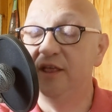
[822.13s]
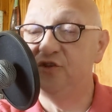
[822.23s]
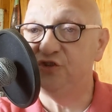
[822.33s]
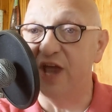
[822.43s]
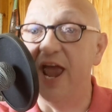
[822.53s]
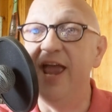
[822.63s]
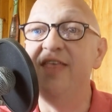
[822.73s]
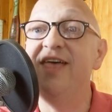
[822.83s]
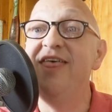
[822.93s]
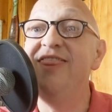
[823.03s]
say
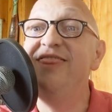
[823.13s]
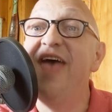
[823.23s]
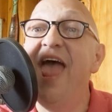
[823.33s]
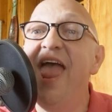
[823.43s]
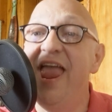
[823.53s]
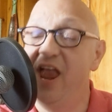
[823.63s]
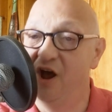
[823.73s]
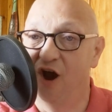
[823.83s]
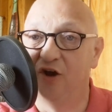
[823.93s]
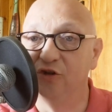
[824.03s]
that they
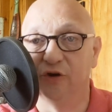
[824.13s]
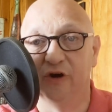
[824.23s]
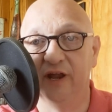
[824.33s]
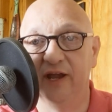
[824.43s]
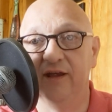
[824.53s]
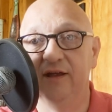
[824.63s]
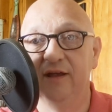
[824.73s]
are learning.